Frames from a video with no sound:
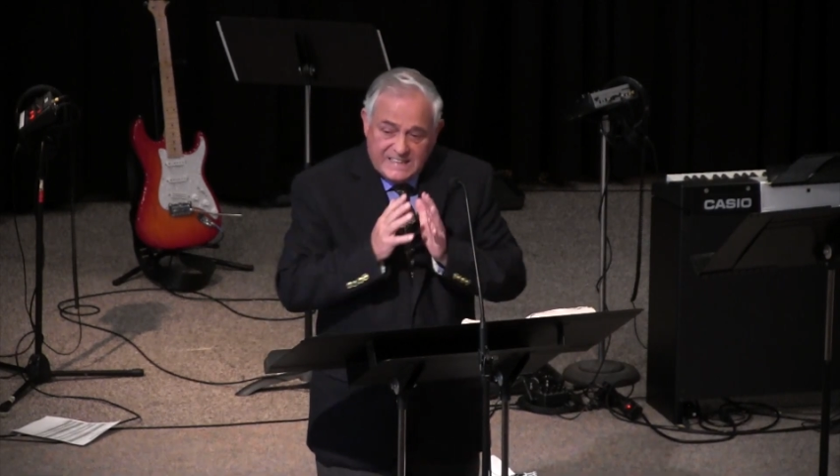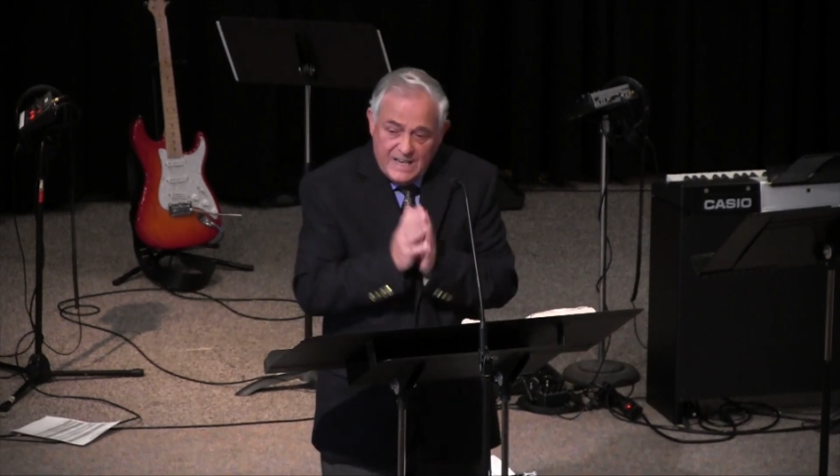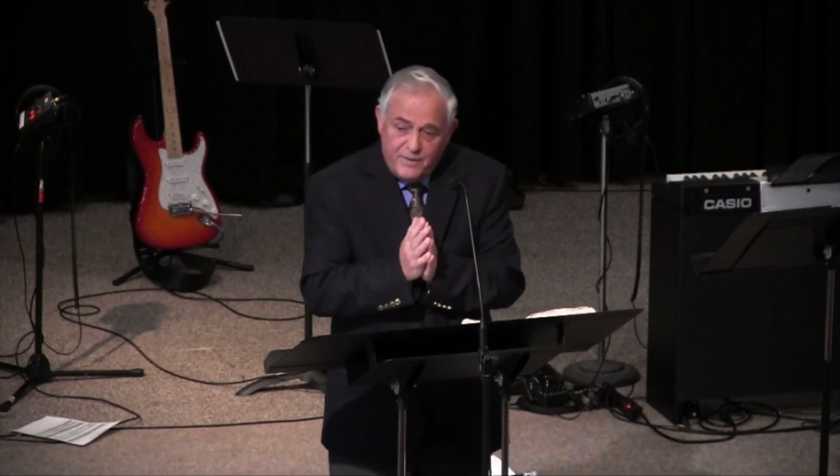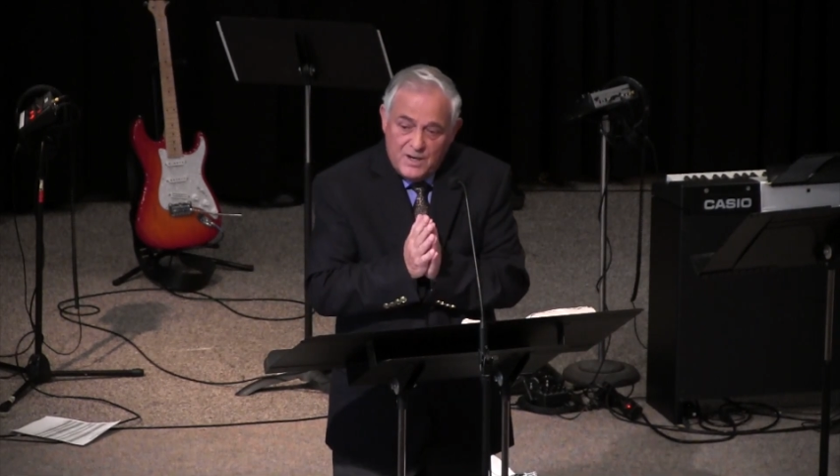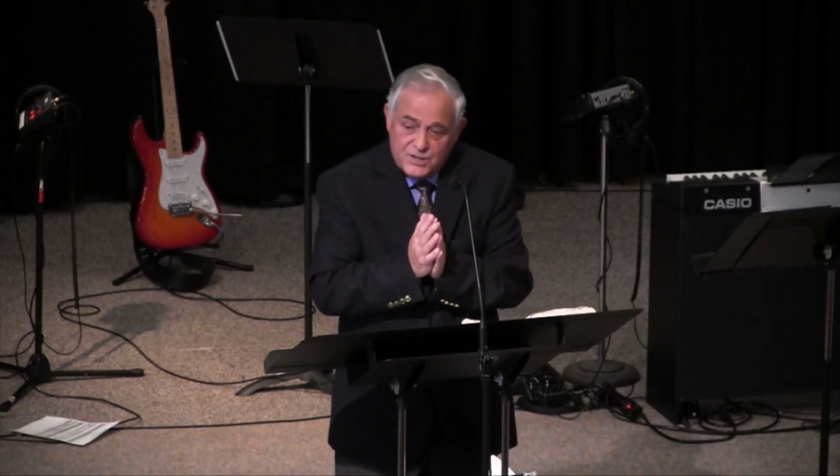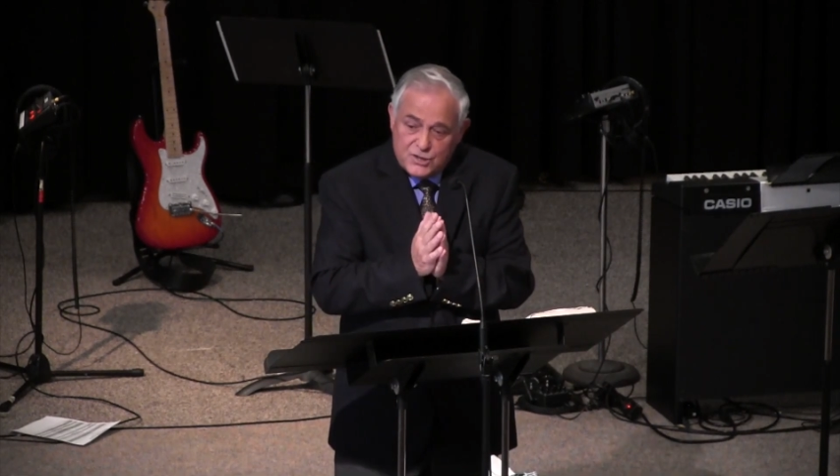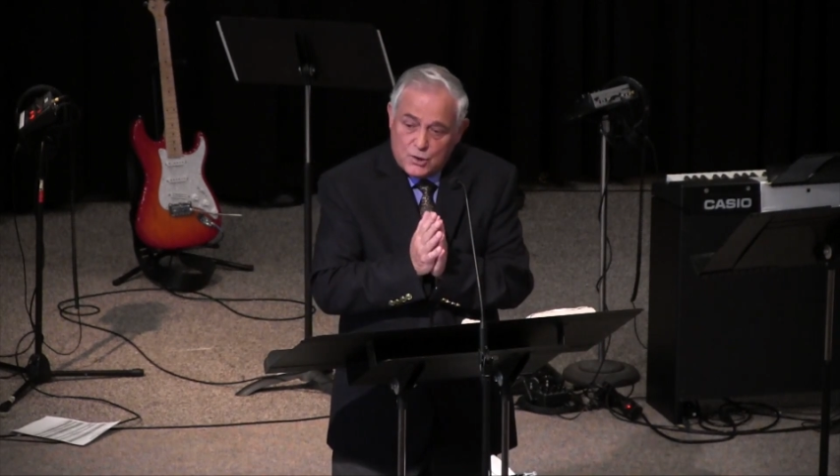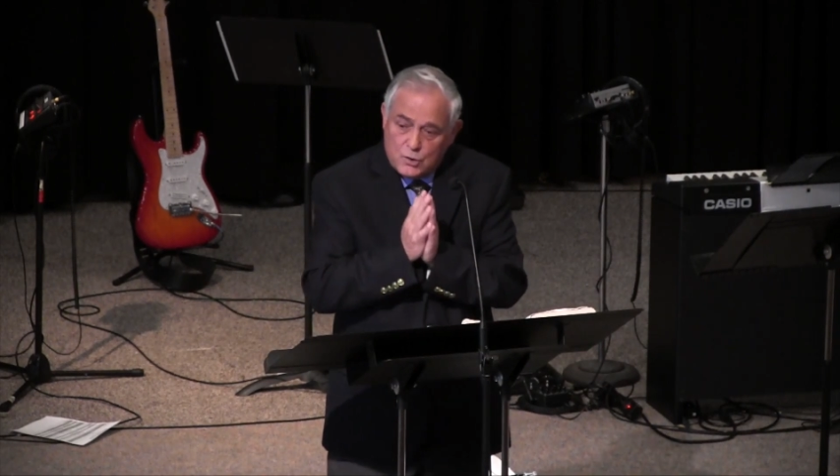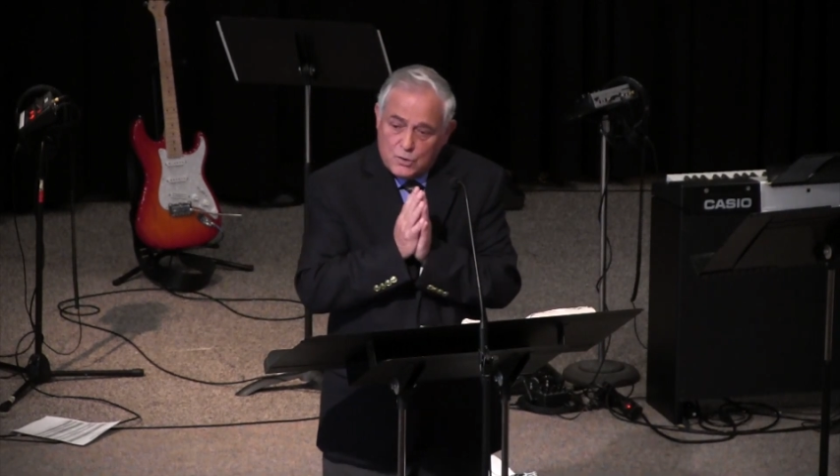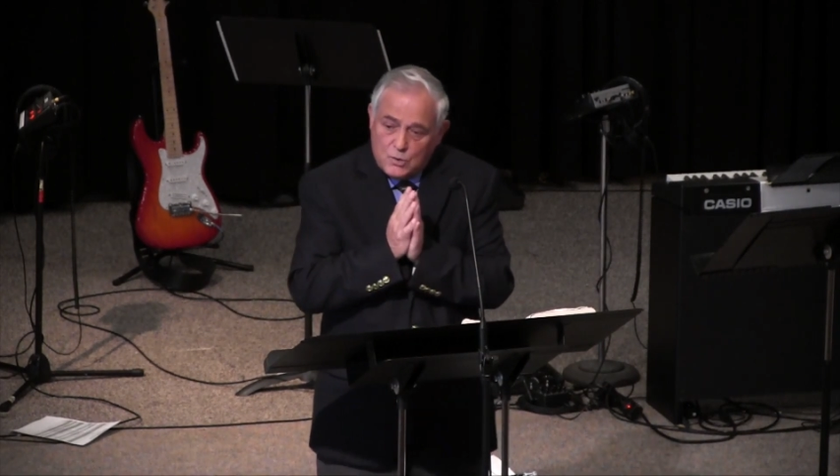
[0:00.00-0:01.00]
give us
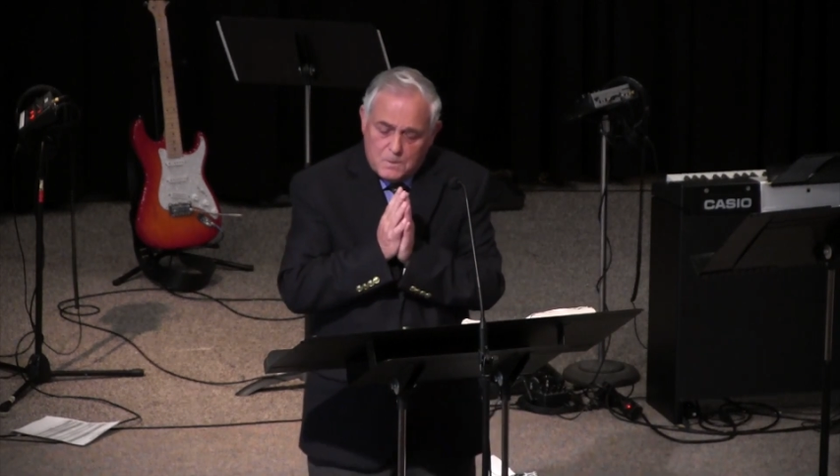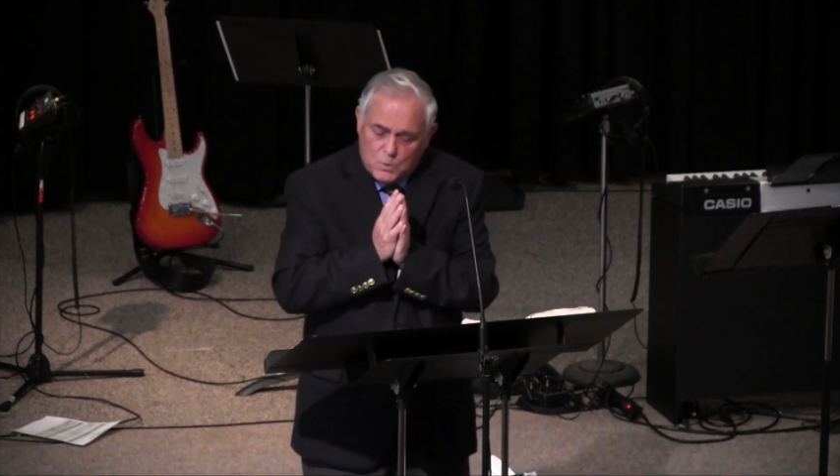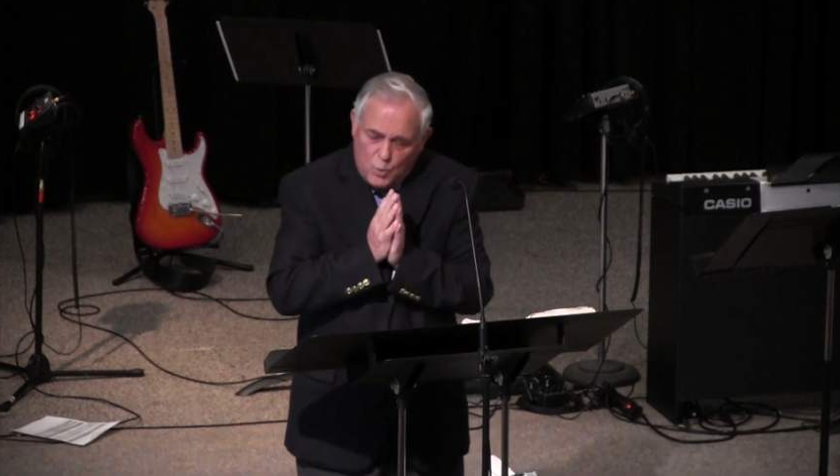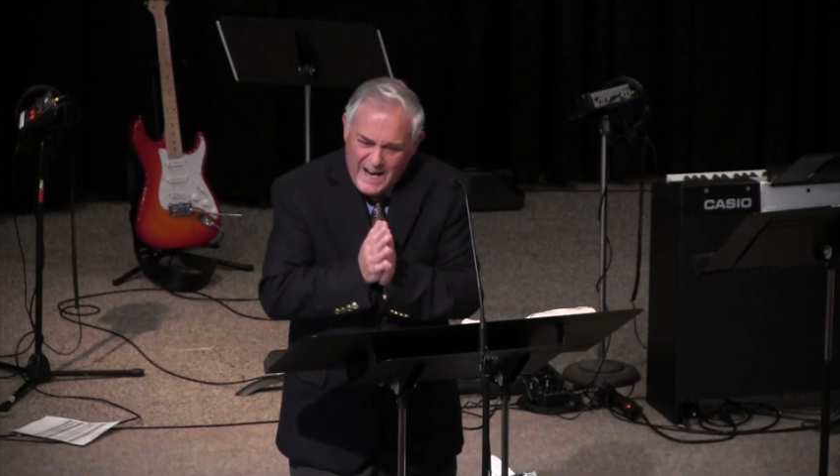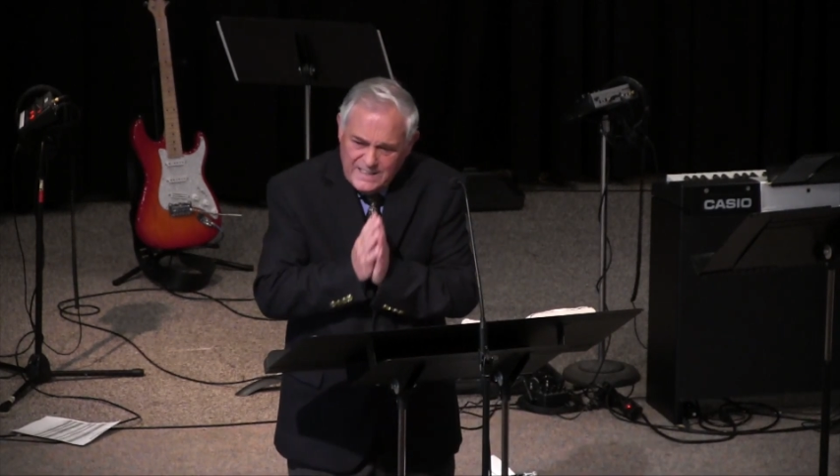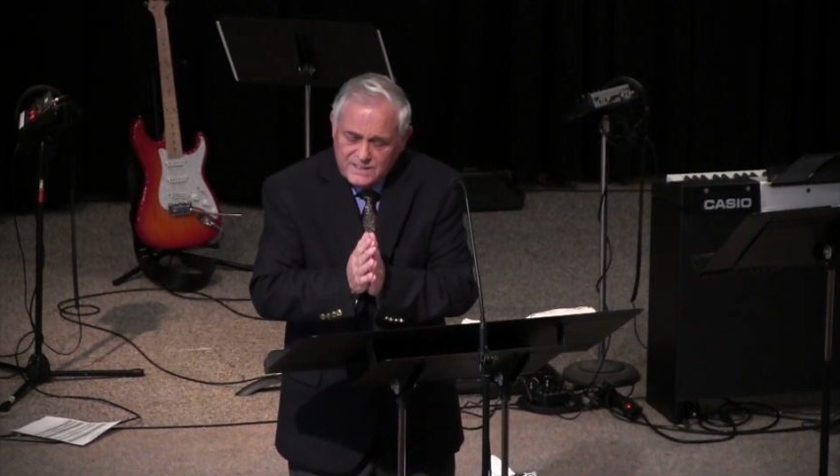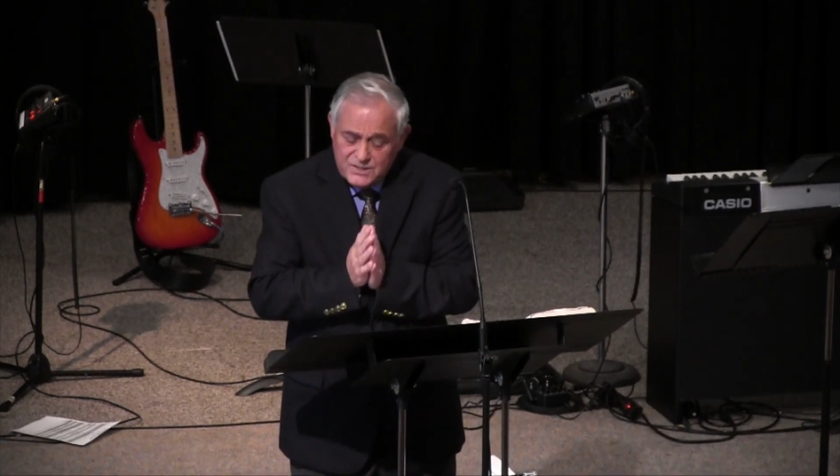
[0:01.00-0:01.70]
quite a